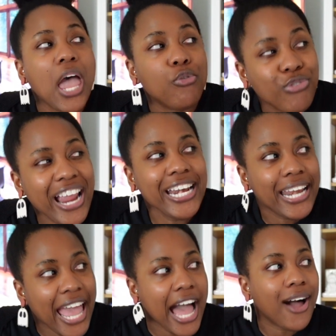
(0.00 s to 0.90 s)
Right
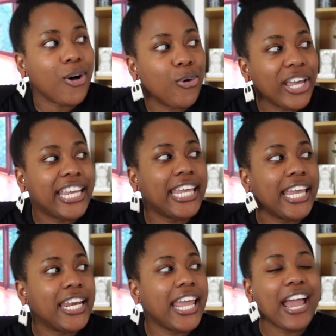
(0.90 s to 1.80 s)
now, it
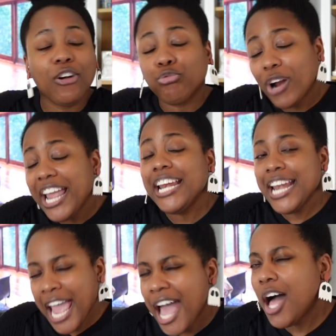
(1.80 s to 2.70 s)
can, right
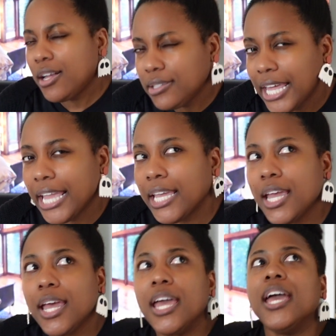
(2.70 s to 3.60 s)
now, like,
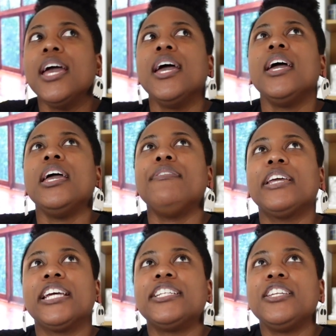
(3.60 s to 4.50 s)
if
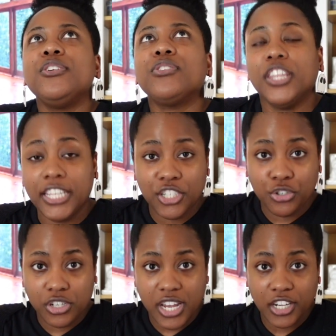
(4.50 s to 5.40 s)
it continues on this
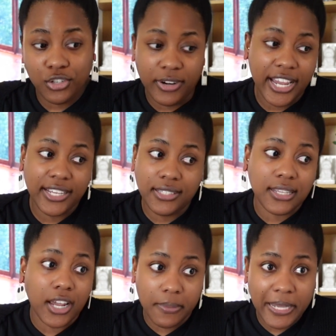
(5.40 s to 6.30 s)
trajectory, it's
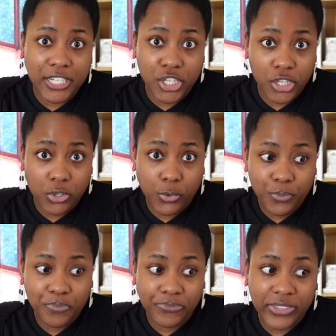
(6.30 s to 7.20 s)
gonna be a two.
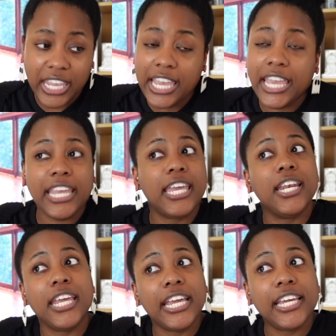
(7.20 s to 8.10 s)
It
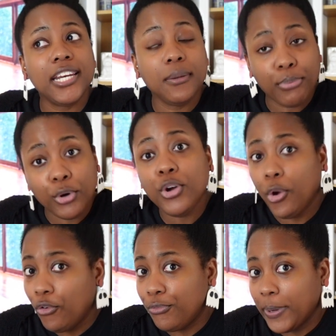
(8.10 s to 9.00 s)
can
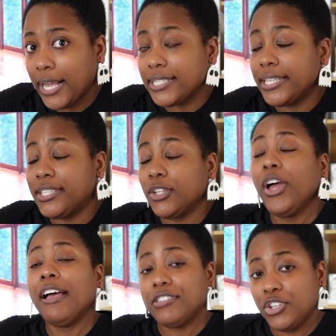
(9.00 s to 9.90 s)
improve because I still
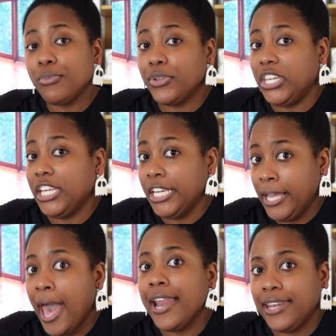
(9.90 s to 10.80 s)
have so many
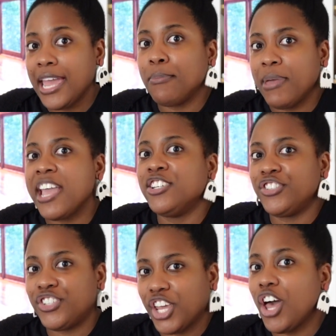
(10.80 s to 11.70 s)
goddamn
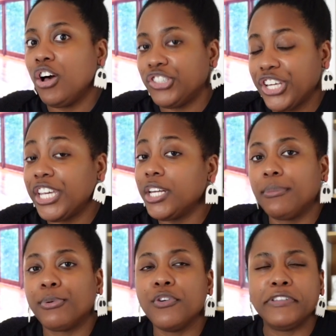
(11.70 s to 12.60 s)
pages to go. So it could
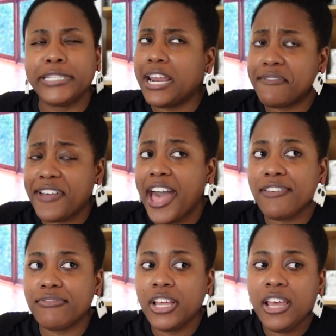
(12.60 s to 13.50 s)
improve. It's not a
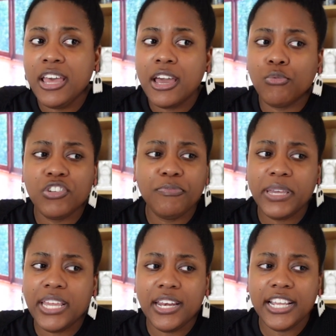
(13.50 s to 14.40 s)
five.
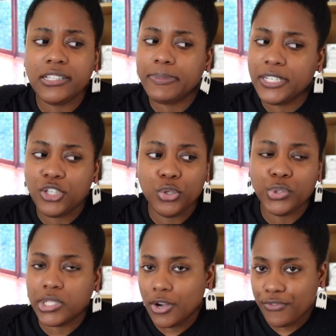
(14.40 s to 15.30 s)
It's been too
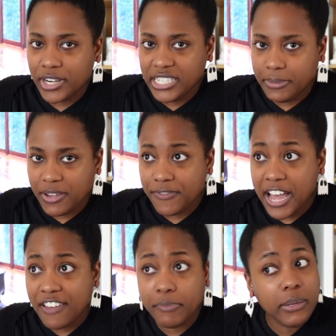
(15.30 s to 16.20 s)
slow for it to be a
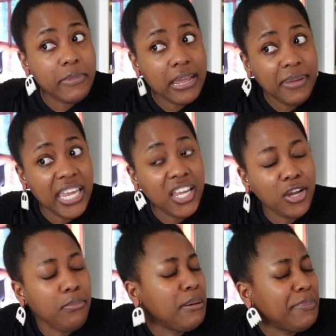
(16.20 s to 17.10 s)
five, but maybe it
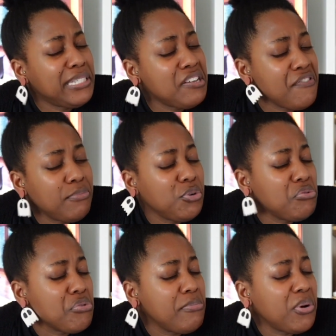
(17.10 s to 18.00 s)
could bump itself up to a
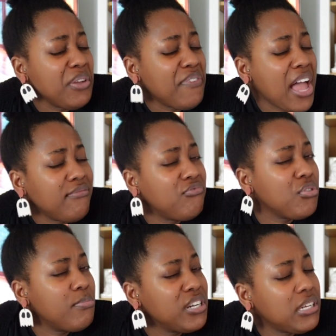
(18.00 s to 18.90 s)
3.5,
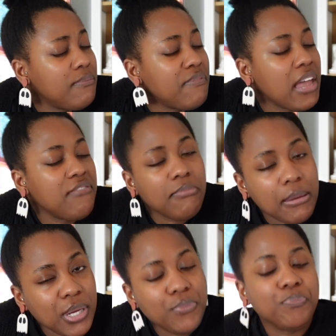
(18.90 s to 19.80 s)
3.75,
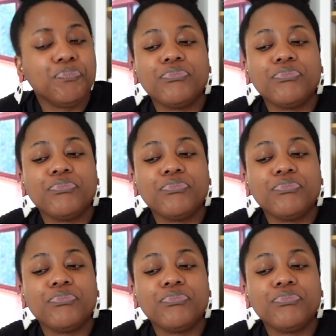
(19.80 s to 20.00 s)
maybe.